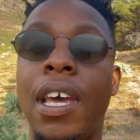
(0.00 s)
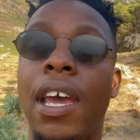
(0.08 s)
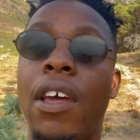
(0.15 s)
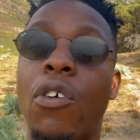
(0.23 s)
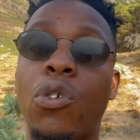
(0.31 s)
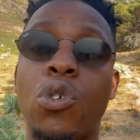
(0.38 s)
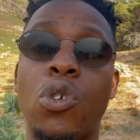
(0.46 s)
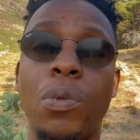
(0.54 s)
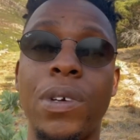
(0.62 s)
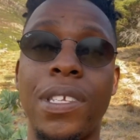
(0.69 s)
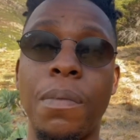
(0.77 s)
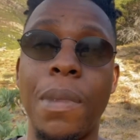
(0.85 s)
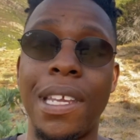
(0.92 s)
and also with
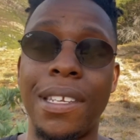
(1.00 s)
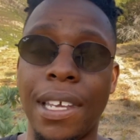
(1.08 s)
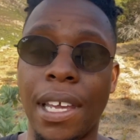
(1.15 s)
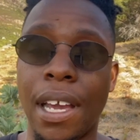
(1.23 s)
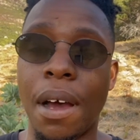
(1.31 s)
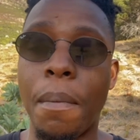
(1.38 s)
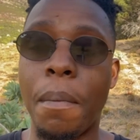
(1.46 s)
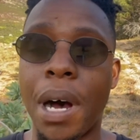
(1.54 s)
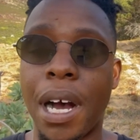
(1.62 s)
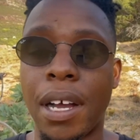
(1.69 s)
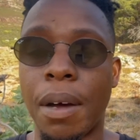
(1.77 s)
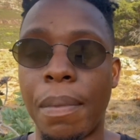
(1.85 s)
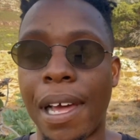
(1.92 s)
semantic
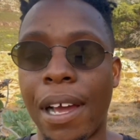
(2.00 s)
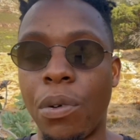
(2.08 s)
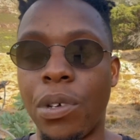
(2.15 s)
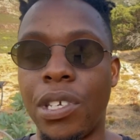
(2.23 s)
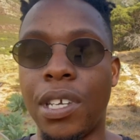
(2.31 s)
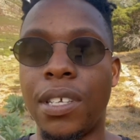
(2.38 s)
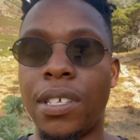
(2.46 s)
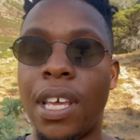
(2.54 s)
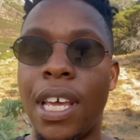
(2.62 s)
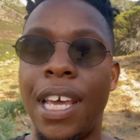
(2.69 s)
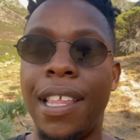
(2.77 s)
markup languages,